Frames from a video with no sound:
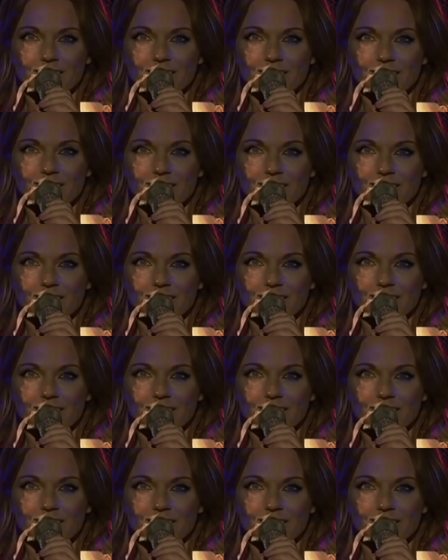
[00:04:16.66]

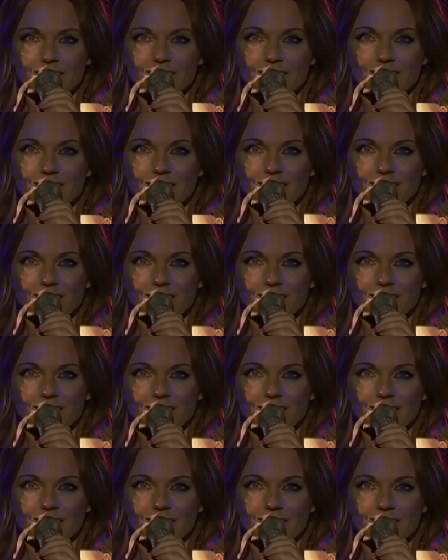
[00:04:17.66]

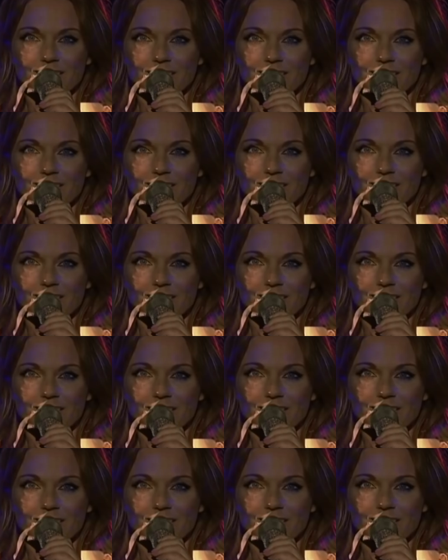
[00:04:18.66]

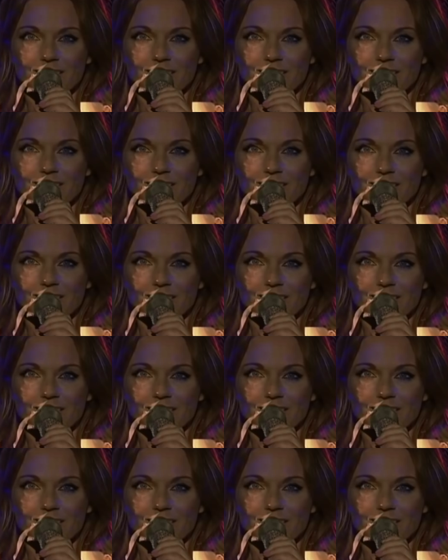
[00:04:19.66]
The person shown says nothing.